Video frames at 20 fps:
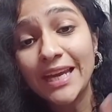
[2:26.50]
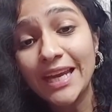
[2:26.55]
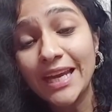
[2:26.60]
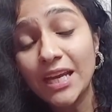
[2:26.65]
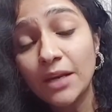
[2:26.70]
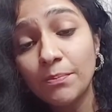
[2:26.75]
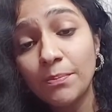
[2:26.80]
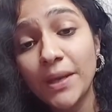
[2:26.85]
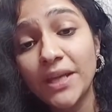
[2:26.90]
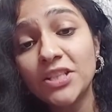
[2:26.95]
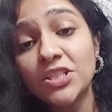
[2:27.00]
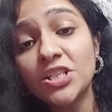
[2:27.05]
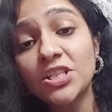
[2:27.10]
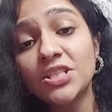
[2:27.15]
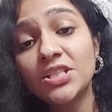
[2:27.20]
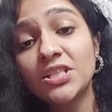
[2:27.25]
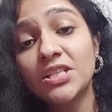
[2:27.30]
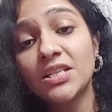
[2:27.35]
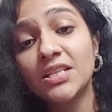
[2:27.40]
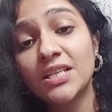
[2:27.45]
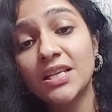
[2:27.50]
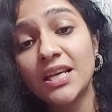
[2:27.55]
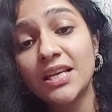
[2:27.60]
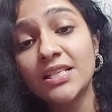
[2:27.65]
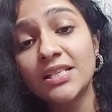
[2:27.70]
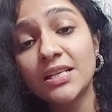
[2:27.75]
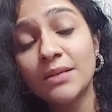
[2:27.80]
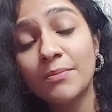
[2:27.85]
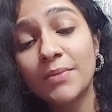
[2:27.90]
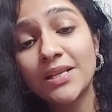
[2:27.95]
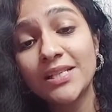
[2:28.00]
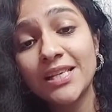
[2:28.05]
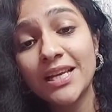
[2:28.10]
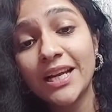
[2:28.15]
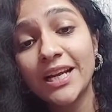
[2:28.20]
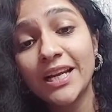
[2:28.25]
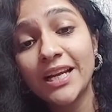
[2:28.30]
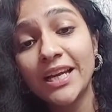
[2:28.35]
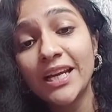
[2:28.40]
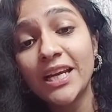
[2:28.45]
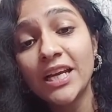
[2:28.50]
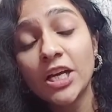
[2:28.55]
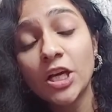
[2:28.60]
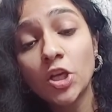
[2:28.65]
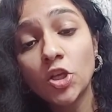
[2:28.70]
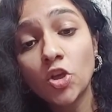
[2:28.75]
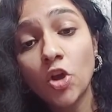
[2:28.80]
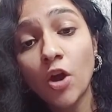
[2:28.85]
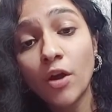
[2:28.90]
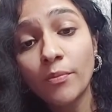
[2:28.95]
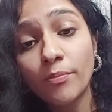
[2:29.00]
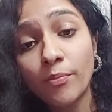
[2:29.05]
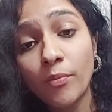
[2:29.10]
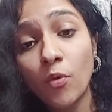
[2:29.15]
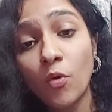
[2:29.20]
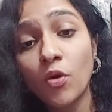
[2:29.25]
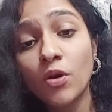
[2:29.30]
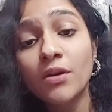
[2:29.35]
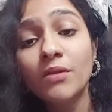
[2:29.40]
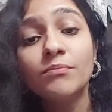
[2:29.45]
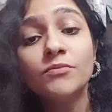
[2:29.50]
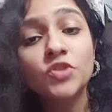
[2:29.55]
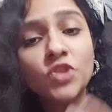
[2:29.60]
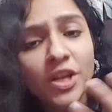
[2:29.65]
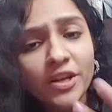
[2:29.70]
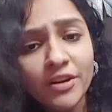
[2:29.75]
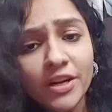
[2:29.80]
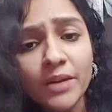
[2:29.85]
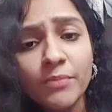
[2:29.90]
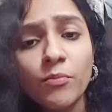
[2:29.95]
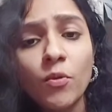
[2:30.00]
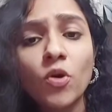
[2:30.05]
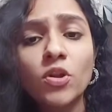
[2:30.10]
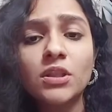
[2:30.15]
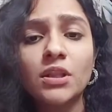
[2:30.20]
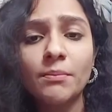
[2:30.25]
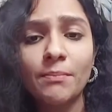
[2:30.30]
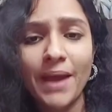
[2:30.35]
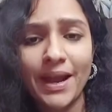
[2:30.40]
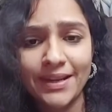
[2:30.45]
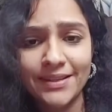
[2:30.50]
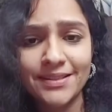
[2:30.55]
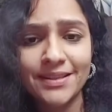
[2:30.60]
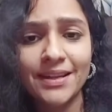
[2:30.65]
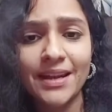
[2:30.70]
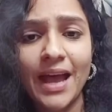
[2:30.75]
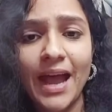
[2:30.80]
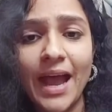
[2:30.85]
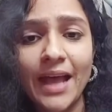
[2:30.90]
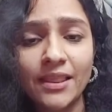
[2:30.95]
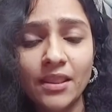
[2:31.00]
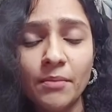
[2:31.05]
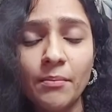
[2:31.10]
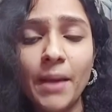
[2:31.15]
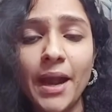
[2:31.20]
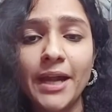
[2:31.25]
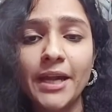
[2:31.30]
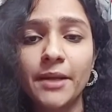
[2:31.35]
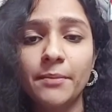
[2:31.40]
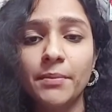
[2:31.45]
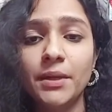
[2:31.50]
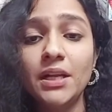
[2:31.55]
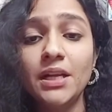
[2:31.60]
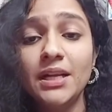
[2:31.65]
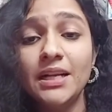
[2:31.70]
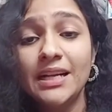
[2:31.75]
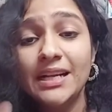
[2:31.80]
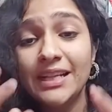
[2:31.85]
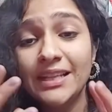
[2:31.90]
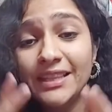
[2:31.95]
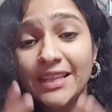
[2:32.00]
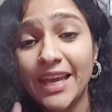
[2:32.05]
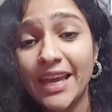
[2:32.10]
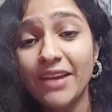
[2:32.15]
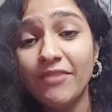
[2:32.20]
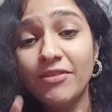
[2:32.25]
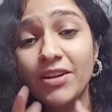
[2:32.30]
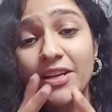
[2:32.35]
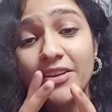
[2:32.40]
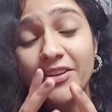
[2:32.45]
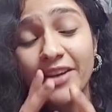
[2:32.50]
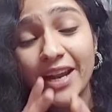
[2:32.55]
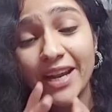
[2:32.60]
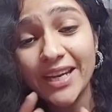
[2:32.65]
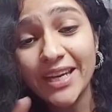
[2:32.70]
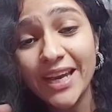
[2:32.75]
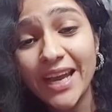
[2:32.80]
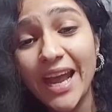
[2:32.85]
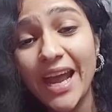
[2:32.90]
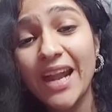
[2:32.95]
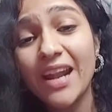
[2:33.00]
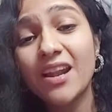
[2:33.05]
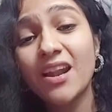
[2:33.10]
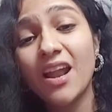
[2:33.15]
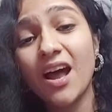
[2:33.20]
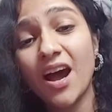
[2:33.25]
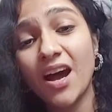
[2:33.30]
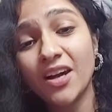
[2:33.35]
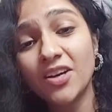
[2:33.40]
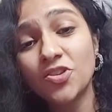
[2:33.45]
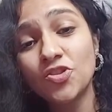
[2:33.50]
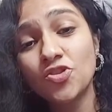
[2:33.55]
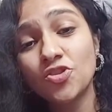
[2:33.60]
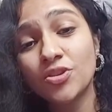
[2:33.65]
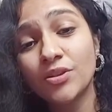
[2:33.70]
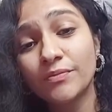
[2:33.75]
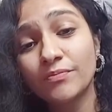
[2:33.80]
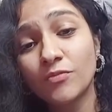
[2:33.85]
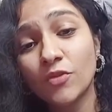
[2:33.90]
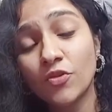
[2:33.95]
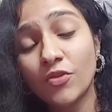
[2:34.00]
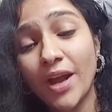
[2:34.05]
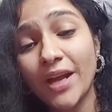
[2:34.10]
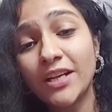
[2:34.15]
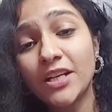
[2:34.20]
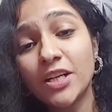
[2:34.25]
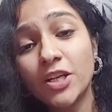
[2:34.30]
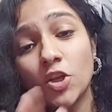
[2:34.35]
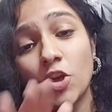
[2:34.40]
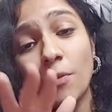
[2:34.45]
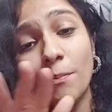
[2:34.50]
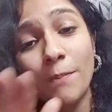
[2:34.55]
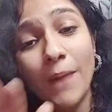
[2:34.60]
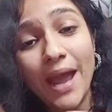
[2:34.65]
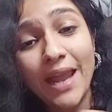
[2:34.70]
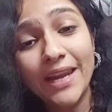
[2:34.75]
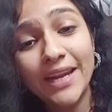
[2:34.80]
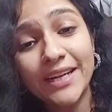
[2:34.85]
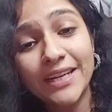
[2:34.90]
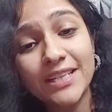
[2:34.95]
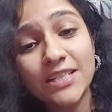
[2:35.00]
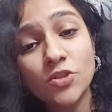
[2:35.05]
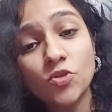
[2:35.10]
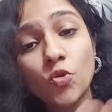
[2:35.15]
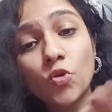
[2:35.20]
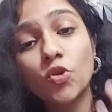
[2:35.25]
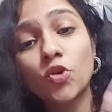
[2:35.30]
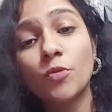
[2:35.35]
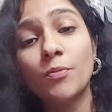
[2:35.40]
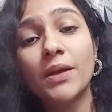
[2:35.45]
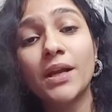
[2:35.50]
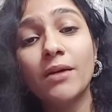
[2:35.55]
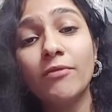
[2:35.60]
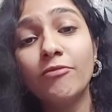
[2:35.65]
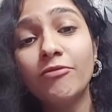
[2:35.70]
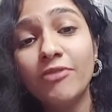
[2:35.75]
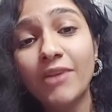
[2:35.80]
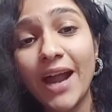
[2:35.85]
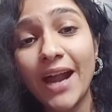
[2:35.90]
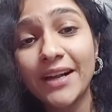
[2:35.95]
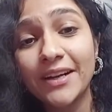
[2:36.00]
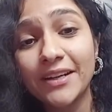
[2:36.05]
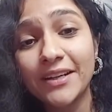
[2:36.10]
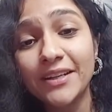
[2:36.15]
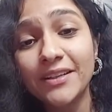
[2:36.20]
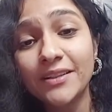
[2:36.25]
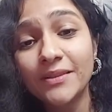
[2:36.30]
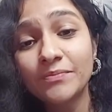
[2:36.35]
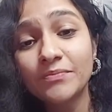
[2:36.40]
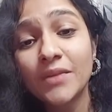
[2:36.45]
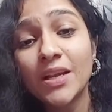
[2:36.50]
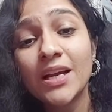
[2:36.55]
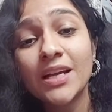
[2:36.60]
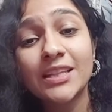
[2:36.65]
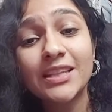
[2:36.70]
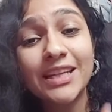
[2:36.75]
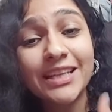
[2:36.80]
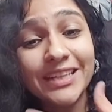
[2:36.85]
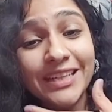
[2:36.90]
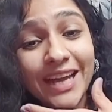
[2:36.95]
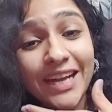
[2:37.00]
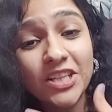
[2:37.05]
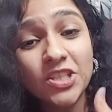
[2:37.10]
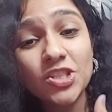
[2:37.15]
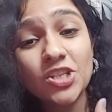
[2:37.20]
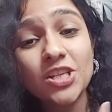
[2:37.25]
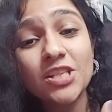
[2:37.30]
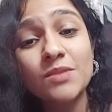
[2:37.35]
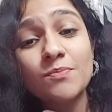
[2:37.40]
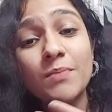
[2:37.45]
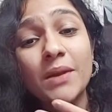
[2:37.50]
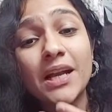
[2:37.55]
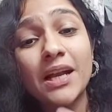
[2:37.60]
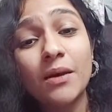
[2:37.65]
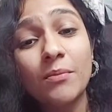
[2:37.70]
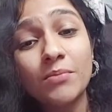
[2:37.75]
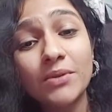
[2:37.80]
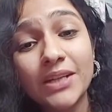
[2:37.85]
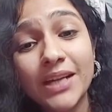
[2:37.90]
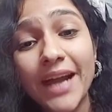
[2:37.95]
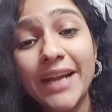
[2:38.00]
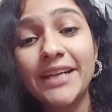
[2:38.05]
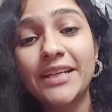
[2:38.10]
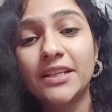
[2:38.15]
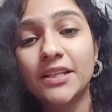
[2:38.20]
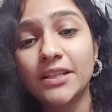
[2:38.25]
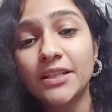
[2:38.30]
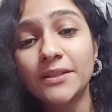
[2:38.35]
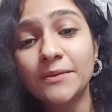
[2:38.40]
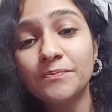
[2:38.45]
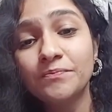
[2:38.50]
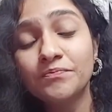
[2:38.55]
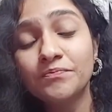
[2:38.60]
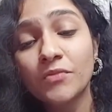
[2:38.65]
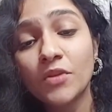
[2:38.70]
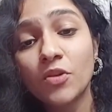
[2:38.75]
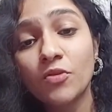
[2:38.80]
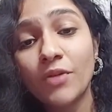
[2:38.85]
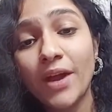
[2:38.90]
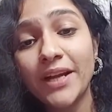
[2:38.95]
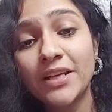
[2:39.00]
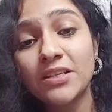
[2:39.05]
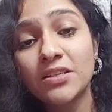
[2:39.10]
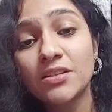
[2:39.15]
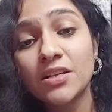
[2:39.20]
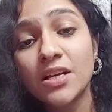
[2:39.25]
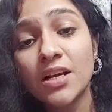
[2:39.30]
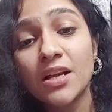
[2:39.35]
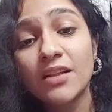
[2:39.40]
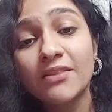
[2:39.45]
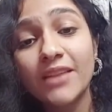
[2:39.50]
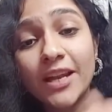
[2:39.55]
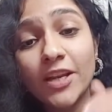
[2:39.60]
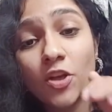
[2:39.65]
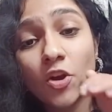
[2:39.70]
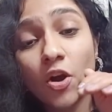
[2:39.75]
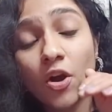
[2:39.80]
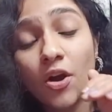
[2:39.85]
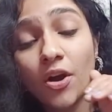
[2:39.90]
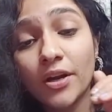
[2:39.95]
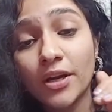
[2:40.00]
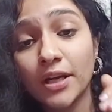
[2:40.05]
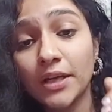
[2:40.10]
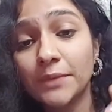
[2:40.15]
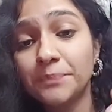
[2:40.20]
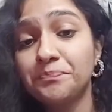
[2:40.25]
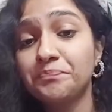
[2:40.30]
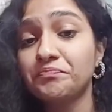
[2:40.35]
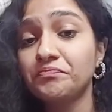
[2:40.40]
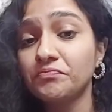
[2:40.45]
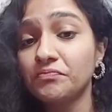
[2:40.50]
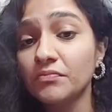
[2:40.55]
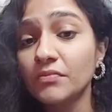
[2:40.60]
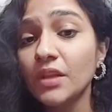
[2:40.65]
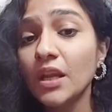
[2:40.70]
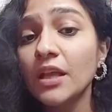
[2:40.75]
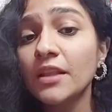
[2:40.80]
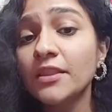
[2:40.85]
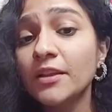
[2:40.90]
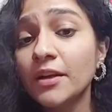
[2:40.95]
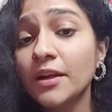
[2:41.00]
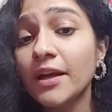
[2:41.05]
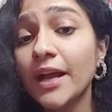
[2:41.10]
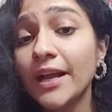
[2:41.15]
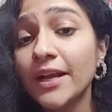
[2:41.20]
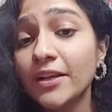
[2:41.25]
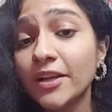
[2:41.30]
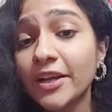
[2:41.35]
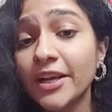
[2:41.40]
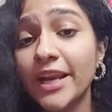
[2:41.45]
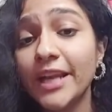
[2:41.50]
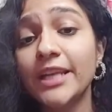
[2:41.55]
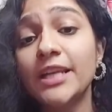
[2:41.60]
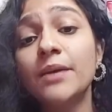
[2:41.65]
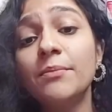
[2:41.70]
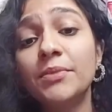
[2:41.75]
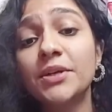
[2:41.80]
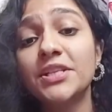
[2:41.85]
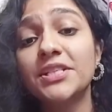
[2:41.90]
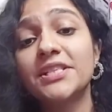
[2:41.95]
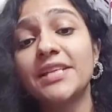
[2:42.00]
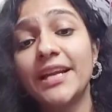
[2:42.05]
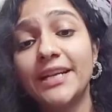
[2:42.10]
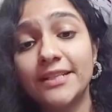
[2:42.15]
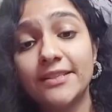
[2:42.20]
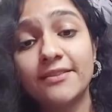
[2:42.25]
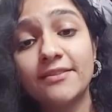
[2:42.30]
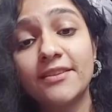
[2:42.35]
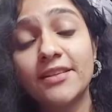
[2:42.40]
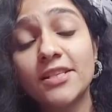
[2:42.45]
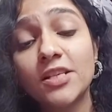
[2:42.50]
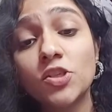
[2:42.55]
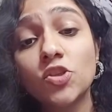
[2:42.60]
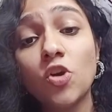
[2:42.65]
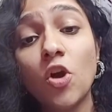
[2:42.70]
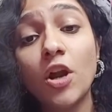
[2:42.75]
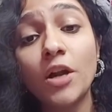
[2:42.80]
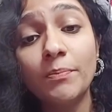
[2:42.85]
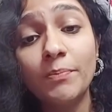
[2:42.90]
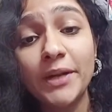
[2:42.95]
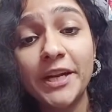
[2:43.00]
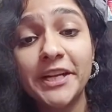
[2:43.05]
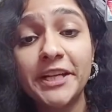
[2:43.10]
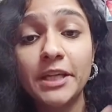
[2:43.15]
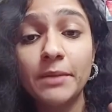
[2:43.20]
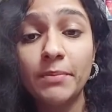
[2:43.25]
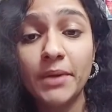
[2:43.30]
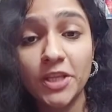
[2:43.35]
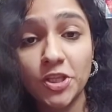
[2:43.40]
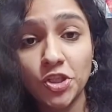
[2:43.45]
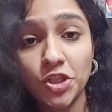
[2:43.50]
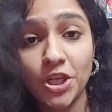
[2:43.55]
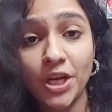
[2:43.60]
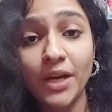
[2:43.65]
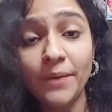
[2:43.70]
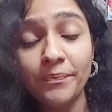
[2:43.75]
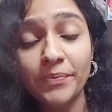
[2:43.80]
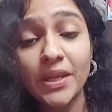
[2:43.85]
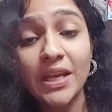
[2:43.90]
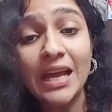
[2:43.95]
In Paget's disease, basically your bone, generally both the maxilla and the mandible, they will really enlarge, right? Your palate is known to become flattened. The dentures become tighter, right? Then the cranium descends. This is called platybasia.